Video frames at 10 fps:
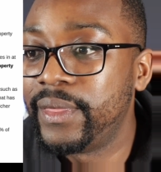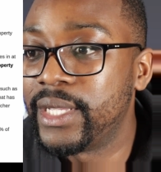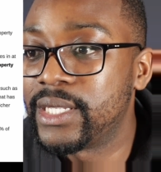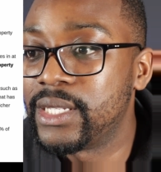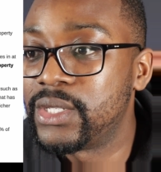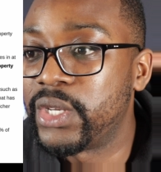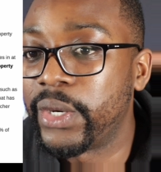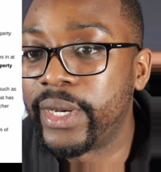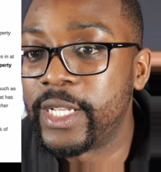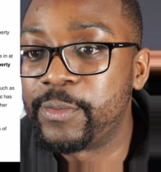This is
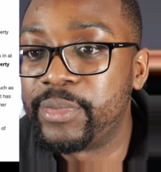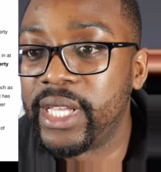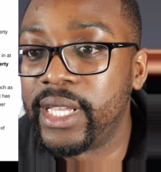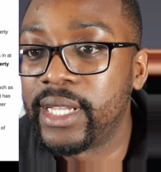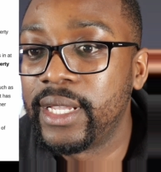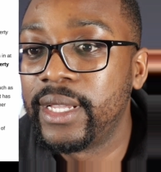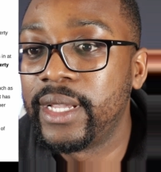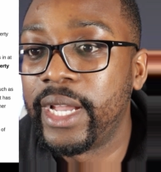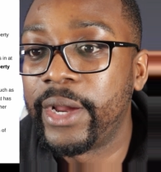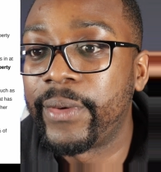known as being
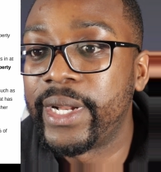a